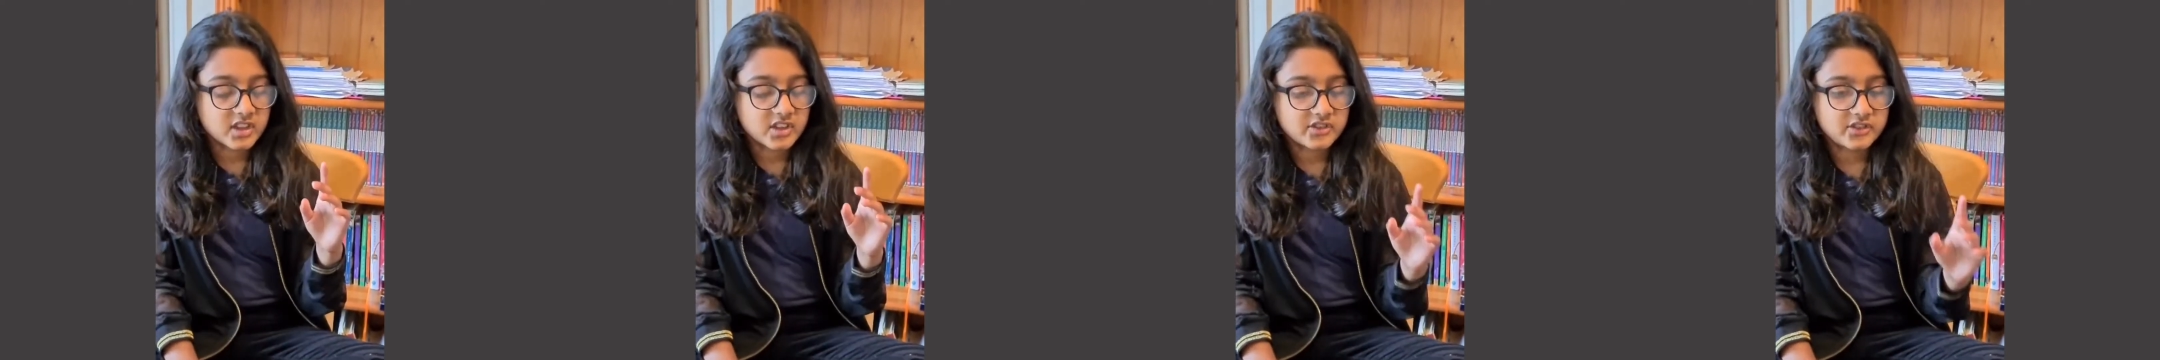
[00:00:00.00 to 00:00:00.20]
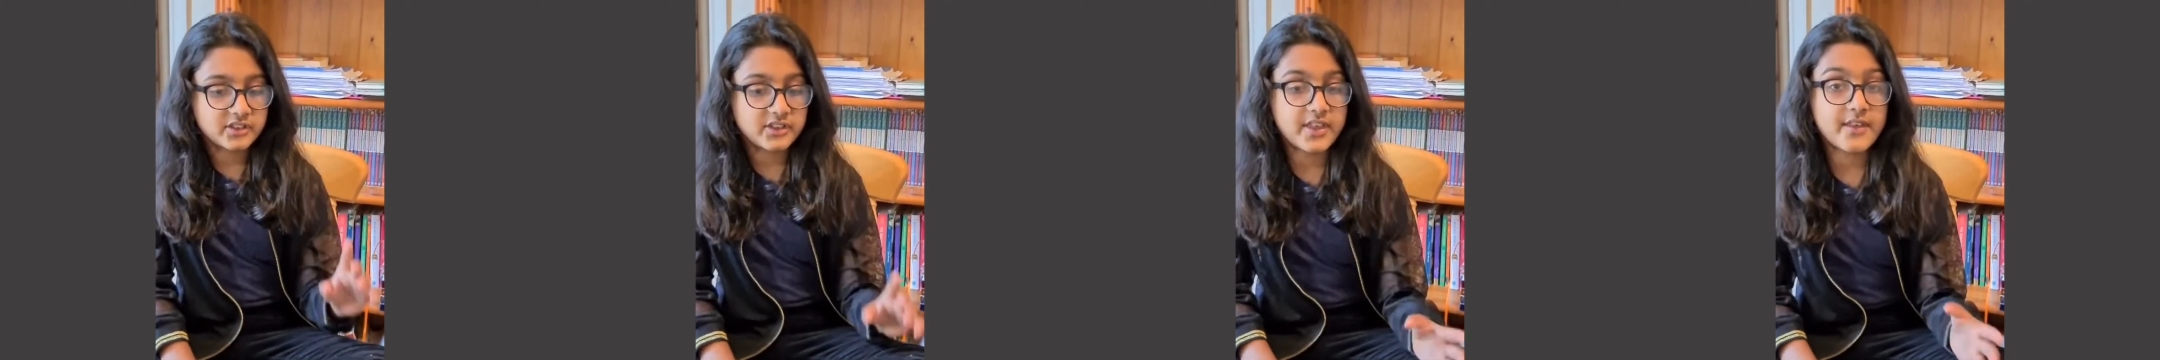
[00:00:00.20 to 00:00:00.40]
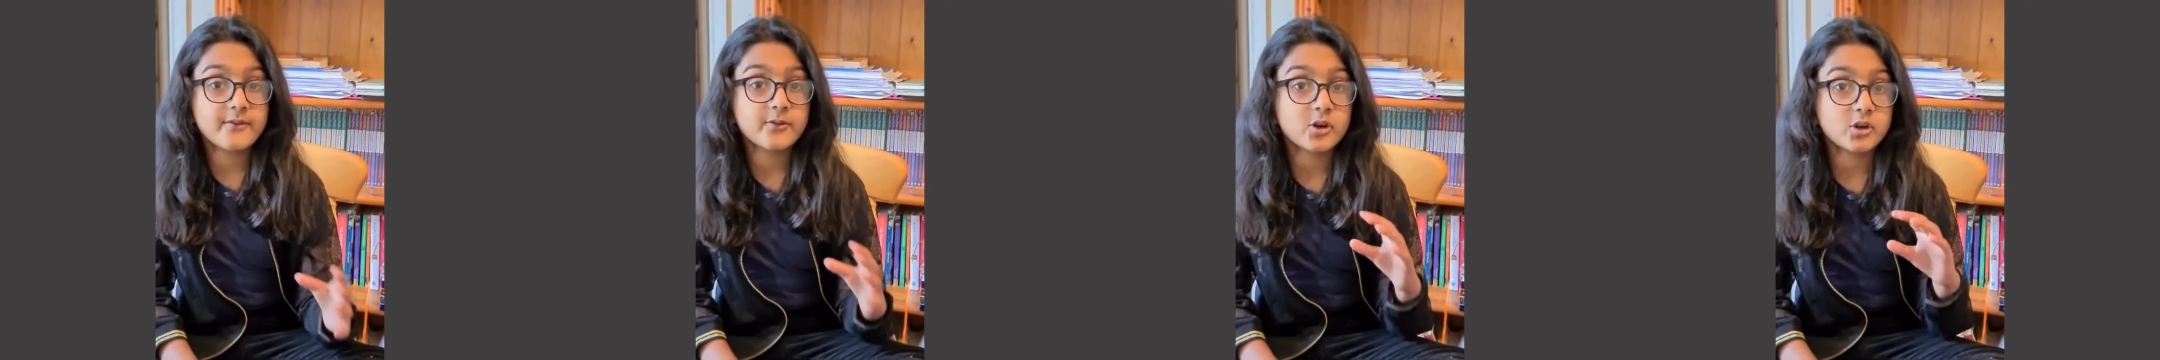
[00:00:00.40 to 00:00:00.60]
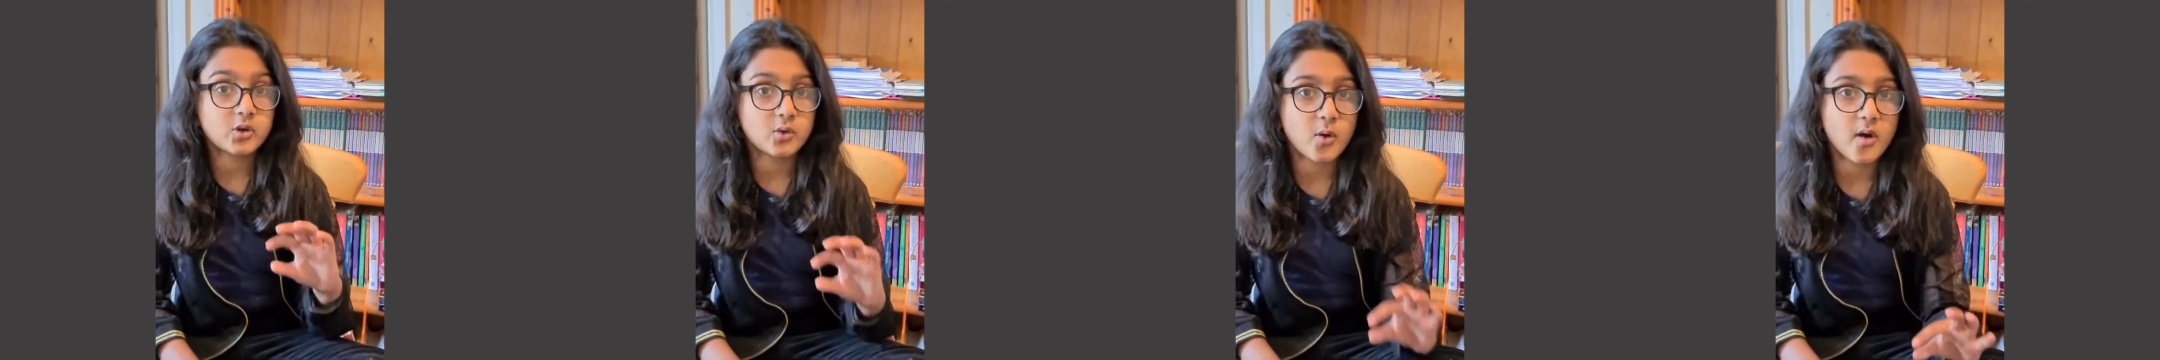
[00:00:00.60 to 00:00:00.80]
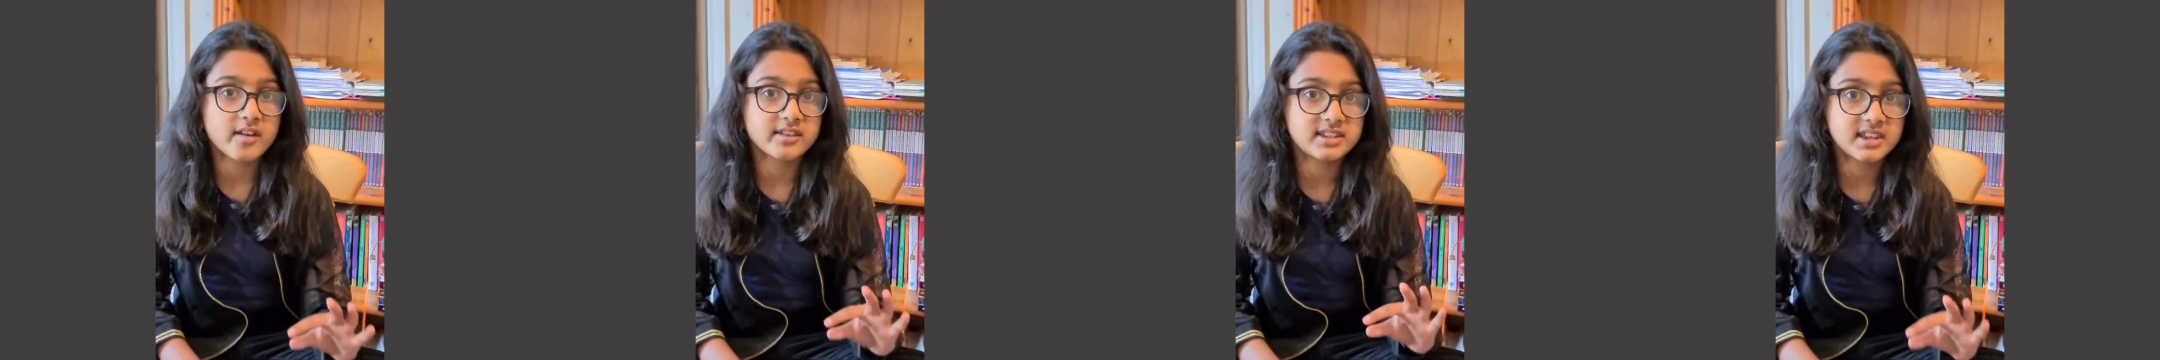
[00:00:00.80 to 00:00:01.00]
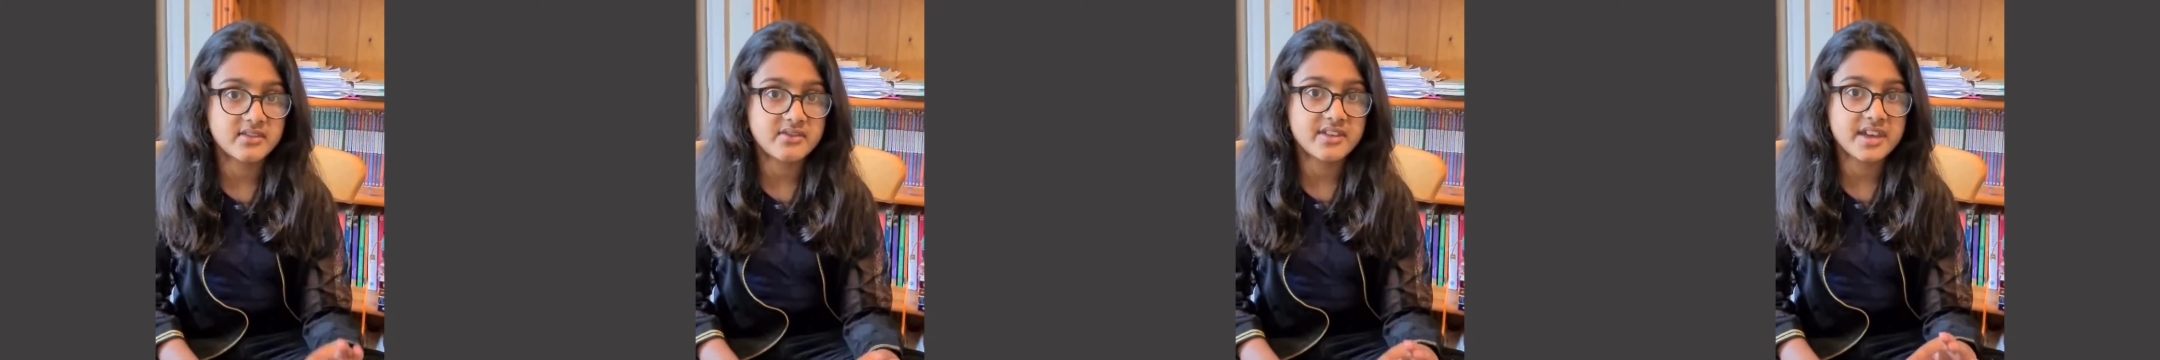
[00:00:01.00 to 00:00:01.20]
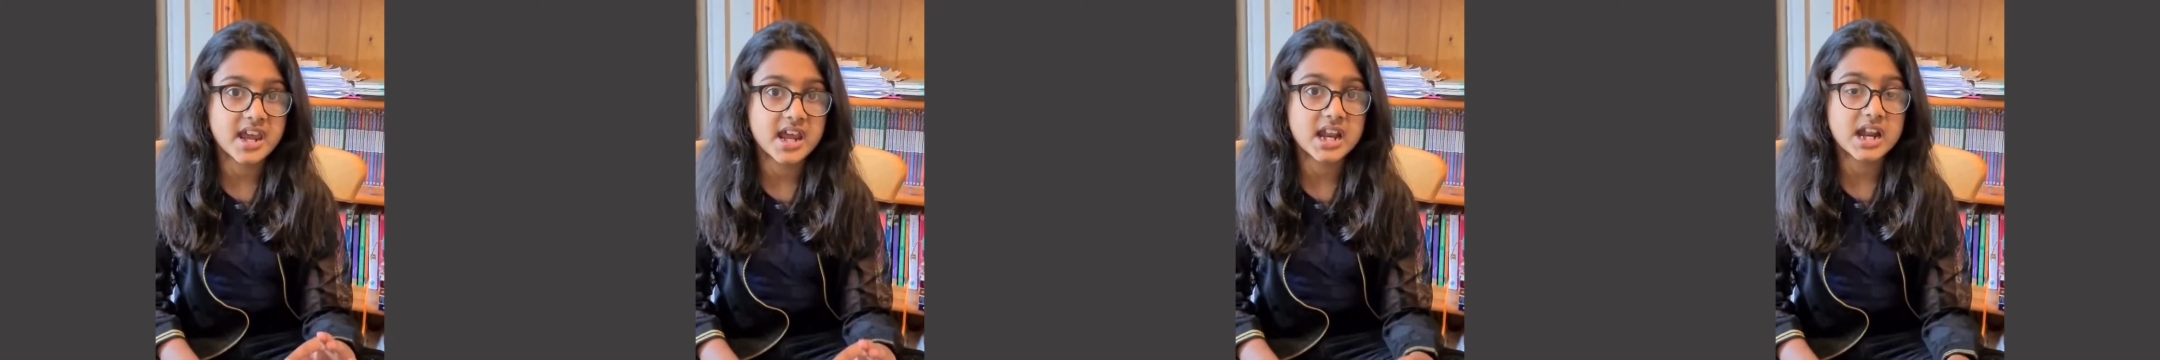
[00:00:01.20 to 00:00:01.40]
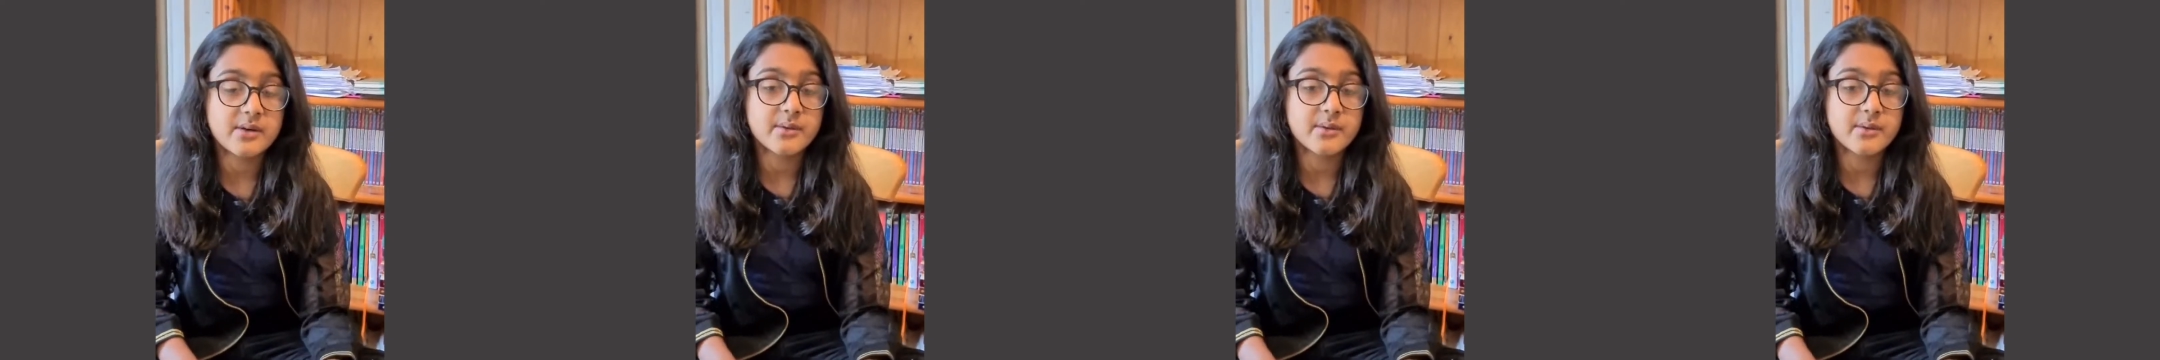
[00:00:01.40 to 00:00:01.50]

So they've got quotes at the end,